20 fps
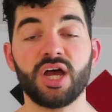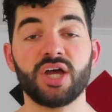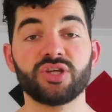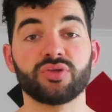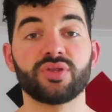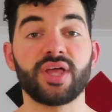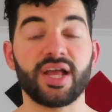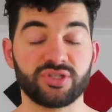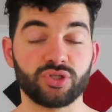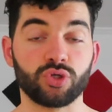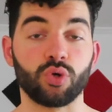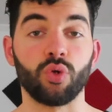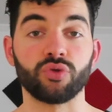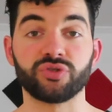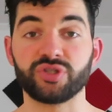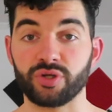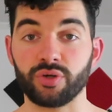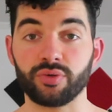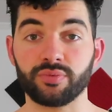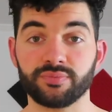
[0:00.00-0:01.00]
So that's cool
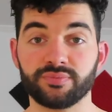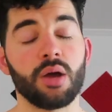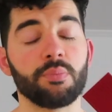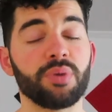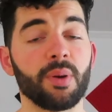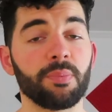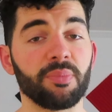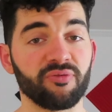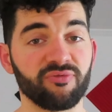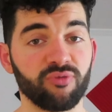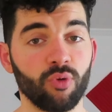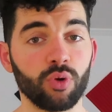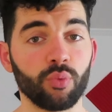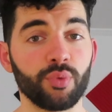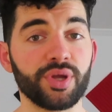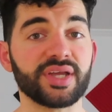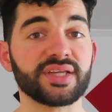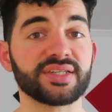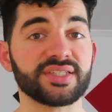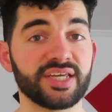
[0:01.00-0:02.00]
too. But before
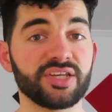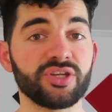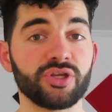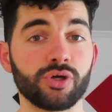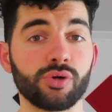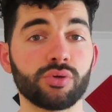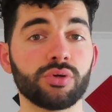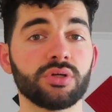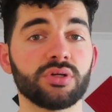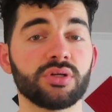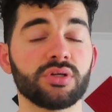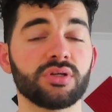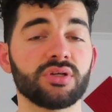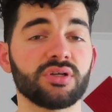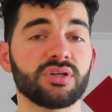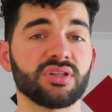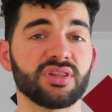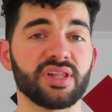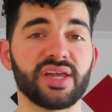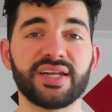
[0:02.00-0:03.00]
we continue,
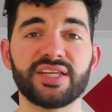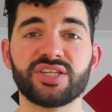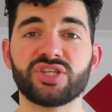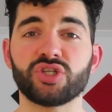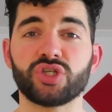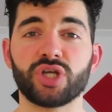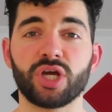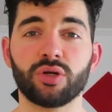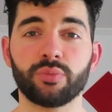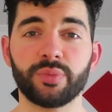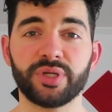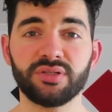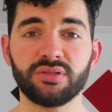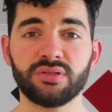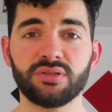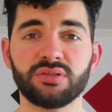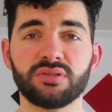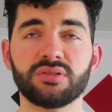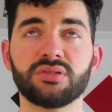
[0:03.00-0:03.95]
ladies and gentlemen,